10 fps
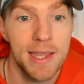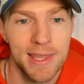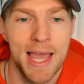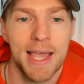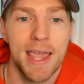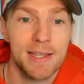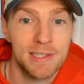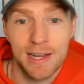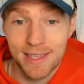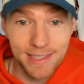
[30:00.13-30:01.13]
in that case.
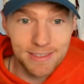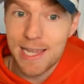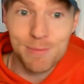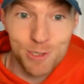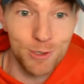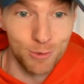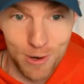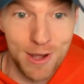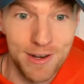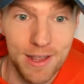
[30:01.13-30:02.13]
And I think teams do
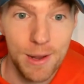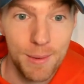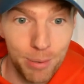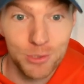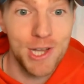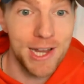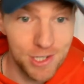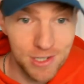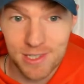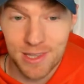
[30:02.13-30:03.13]
run
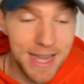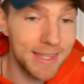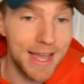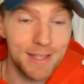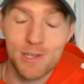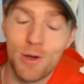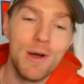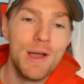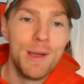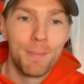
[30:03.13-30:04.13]
projections like that. So
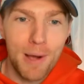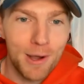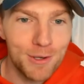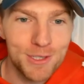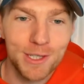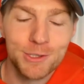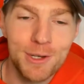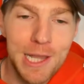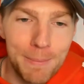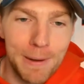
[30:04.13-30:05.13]
Broncos Country,
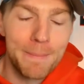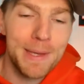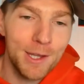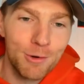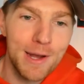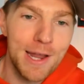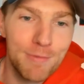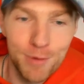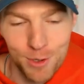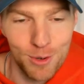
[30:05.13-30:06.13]
keep on being
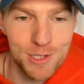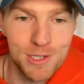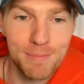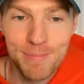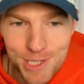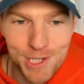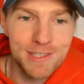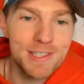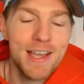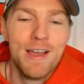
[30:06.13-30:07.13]
creative with your
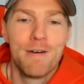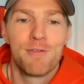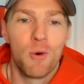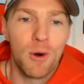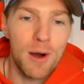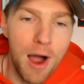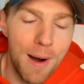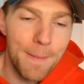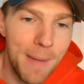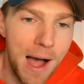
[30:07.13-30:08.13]
submissions for
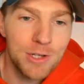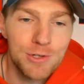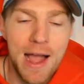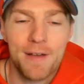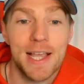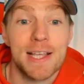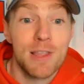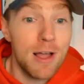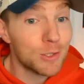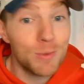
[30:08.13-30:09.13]
our mock drafts as
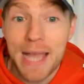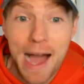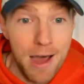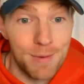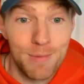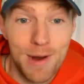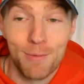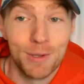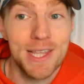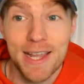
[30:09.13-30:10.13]
long as we got them, right?
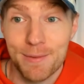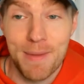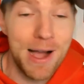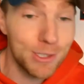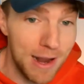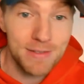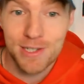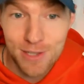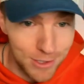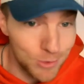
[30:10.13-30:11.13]
We'll take mock drafts
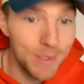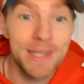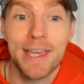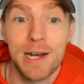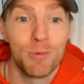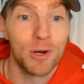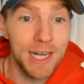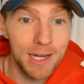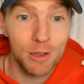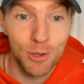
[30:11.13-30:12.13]
as long as we can get them. We're
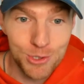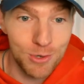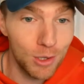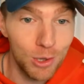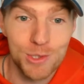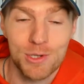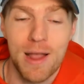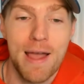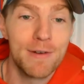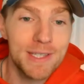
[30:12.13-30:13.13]
getting closer and closer
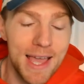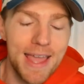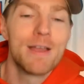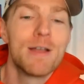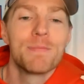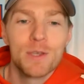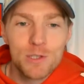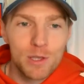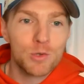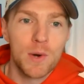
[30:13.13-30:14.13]
every day
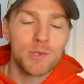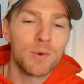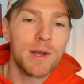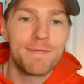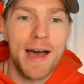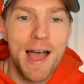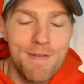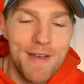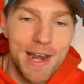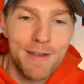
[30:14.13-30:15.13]
to the
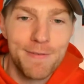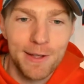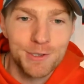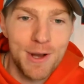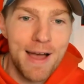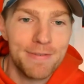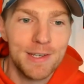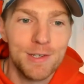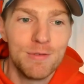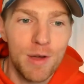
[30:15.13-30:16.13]
2025 NFL draft.
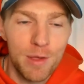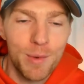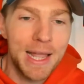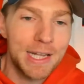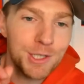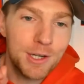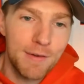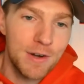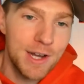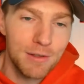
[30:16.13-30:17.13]
And you know that we got you
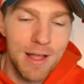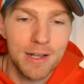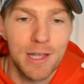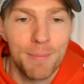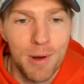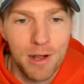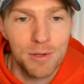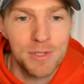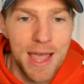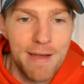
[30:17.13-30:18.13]
covered here, Locked On
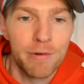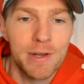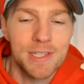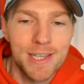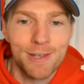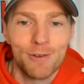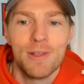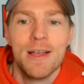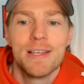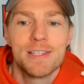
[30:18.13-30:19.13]
Broncos, every
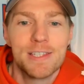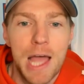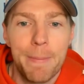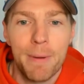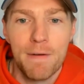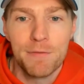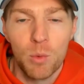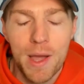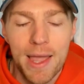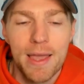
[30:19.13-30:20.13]
single step of the
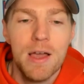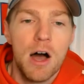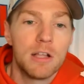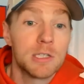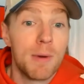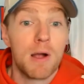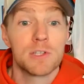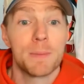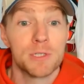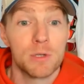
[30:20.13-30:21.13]
way. On tomorrow's
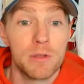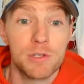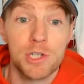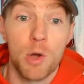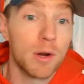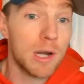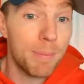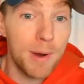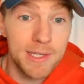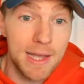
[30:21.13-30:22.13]
episode of the show, we're going to
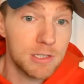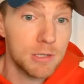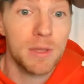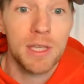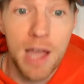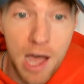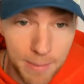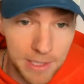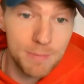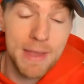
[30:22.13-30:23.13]
break down some of the
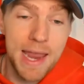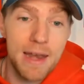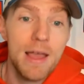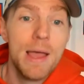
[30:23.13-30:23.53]
comments made